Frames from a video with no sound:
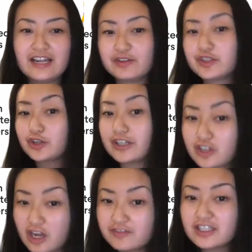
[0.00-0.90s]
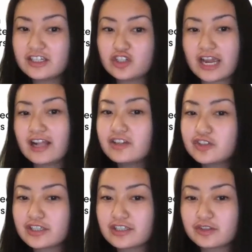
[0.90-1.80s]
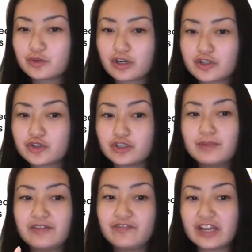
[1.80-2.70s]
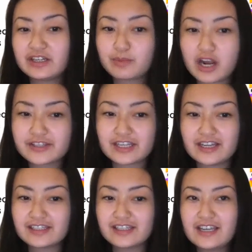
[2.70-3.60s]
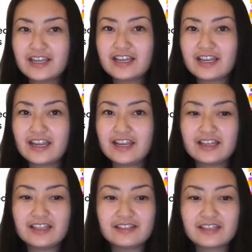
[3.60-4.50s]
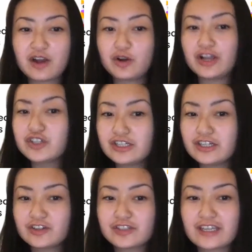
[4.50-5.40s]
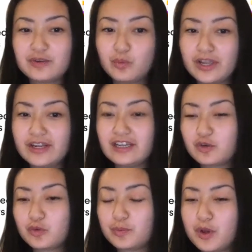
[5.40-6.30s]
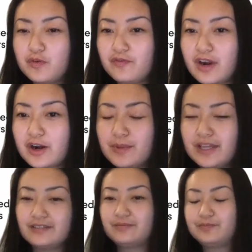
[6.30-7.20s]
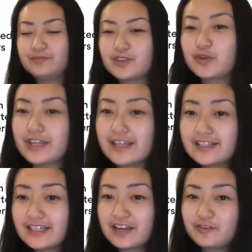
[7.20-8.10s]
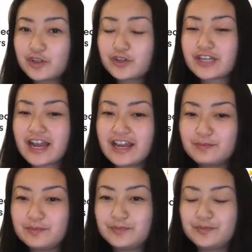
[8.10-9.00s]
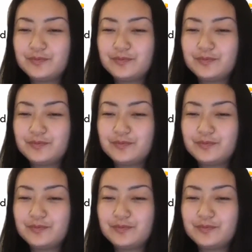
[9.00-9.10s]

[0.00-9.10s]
how Turing solves these challenges through our streamlined vetting process, and how engineers can win in a remote environment. So thanks again for your time.